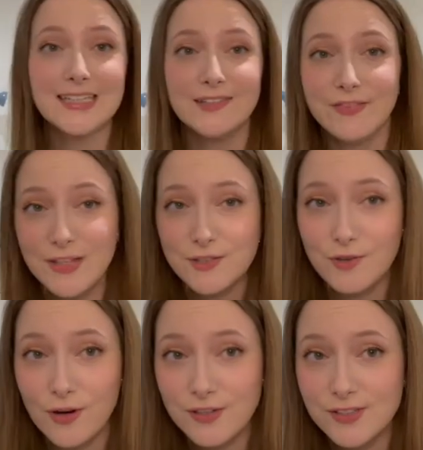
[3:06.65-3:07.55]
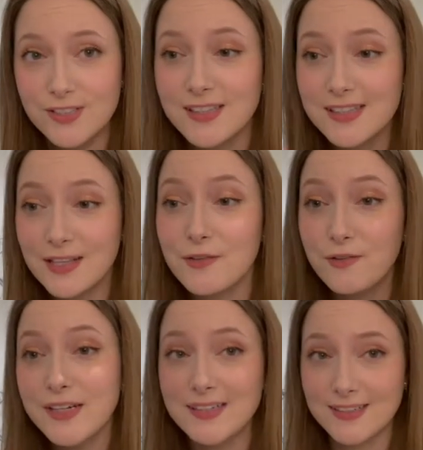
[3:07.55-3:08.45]
Fingers crossed, the South
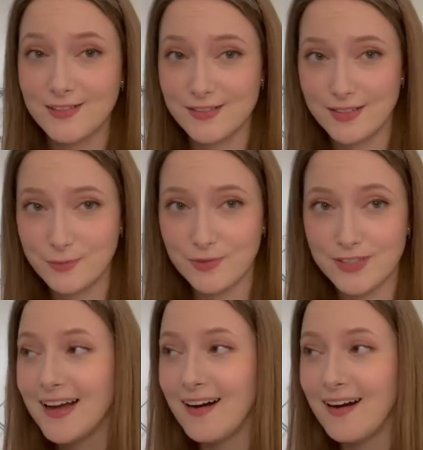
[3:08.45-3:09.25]
Korea doesn't close its borders.